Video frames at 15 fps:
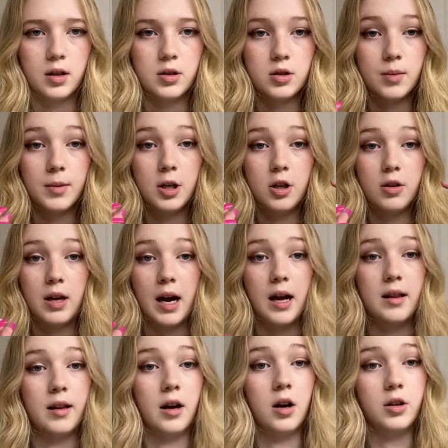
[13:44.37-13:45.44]
So I'm gonna do that and
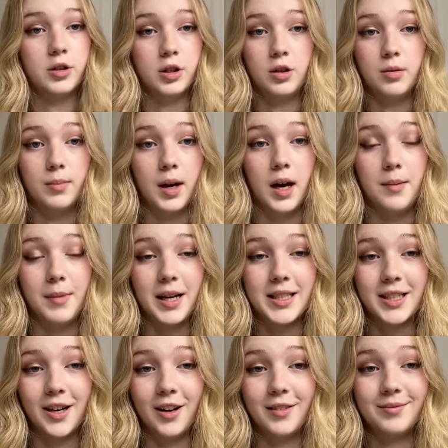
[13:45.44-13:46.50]
then I'll do my
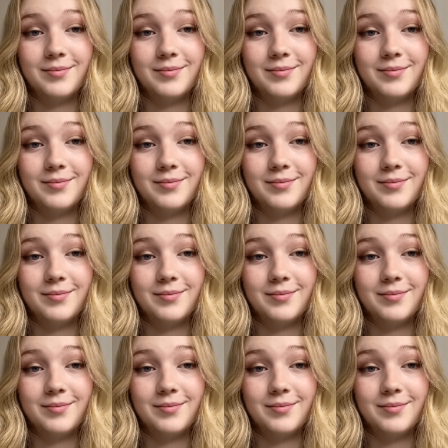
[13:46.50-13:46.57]
mascara.